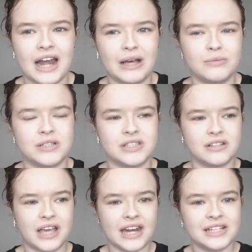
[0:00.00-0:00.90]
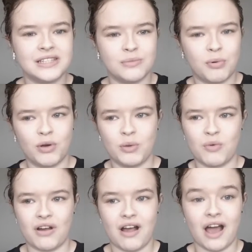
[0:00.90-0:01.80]
and I was getting to the point
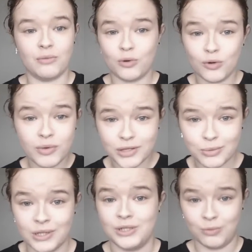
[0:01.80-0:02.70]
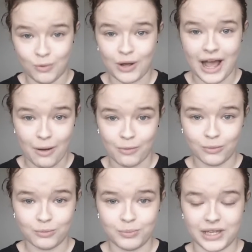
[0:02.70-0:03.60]
where I almost wanted to walk
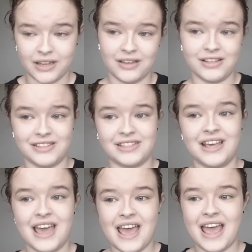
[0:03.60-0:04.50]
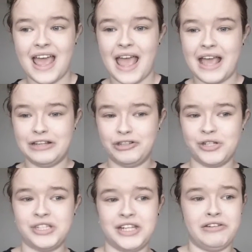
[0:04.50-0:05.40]
out because it
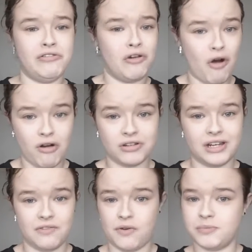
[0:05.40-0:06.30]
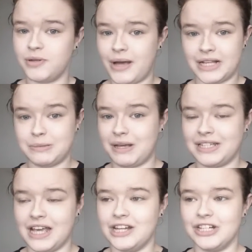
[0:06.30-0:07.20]
just did not live up to
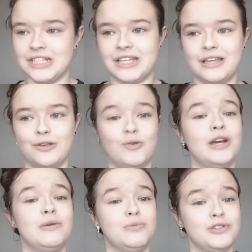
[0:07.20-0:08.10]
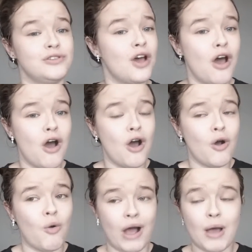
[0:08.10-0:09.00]
expectations. I thought it was
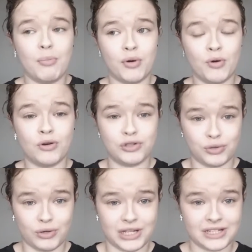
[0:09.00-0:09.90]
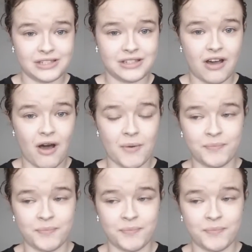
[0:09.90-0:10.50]
quite a poor choice.